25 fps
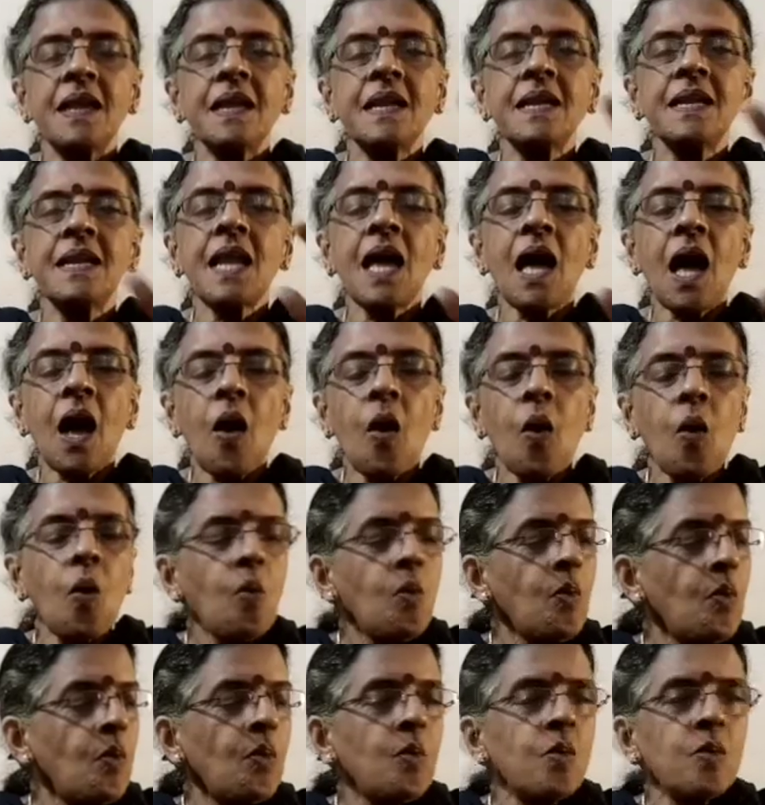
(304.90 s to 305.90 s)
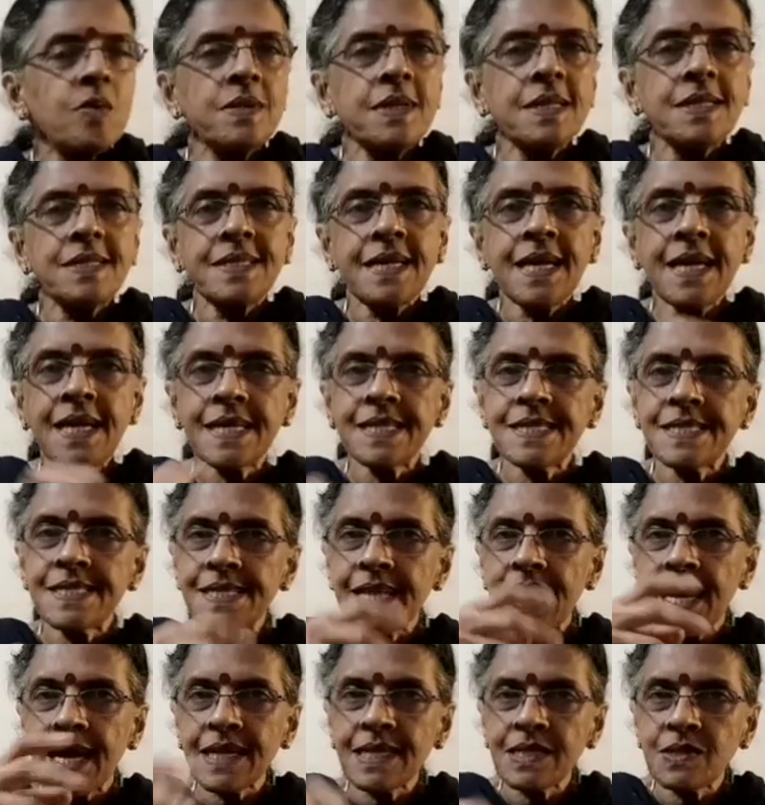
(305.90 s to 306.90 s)
Now, the thing is
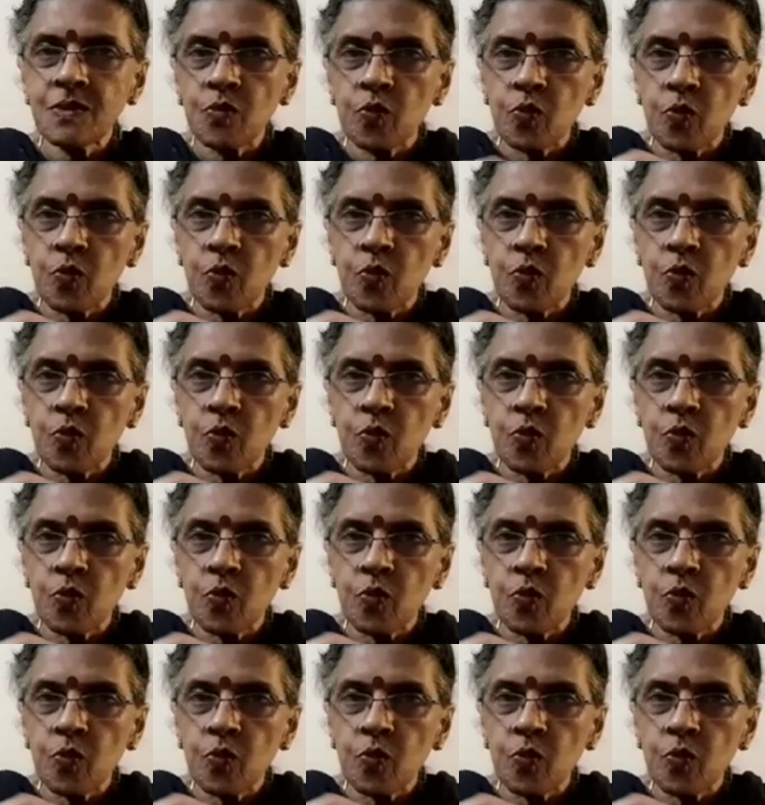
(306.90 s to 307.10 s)
that